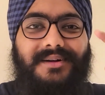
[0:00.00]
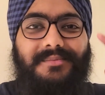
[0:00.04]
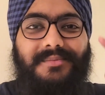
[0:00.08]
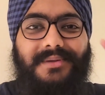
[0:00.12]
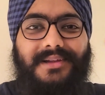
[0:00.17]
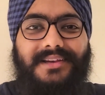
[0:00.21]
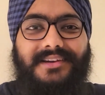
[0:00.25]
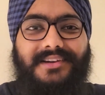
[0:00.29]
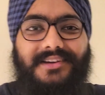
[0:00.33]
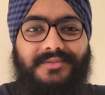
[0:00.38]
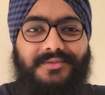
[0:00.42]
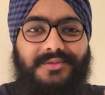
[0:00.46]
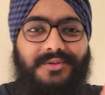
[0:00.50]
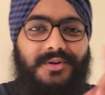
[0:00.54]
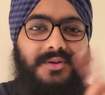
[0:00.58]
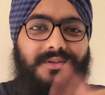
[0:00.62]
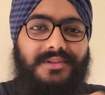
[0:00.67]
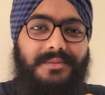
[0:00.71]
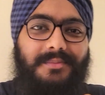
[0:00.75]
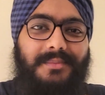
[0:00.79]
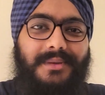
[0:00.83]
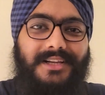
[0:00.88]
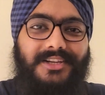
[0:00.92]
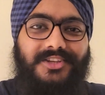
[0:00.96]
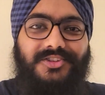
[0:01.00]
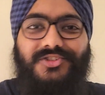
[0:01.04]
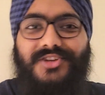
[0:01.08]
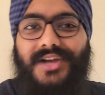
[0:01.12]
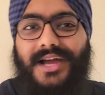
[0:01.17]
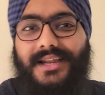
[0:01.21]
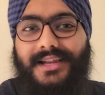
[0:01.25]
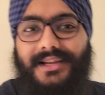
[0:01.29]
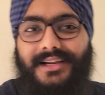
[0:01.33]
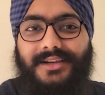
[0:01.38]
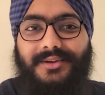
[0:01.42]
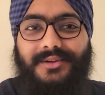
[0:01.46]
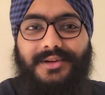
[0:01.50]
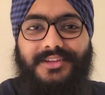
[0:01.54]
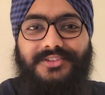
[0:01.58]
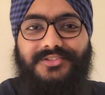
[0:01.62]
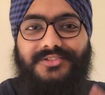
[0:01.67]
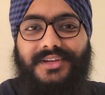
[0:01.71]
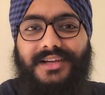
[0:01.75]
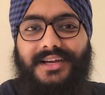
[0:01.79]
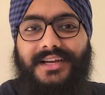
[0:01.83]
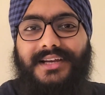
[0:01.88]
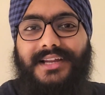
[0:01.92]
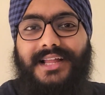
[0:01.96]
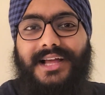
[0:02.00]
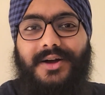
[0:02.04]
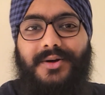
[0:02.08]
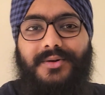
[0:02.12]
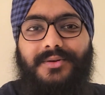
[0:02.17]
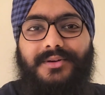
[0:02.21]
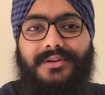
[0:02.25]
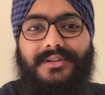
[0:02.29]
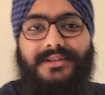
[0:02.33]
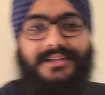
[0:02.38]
Main review on the main channel, you can check it out.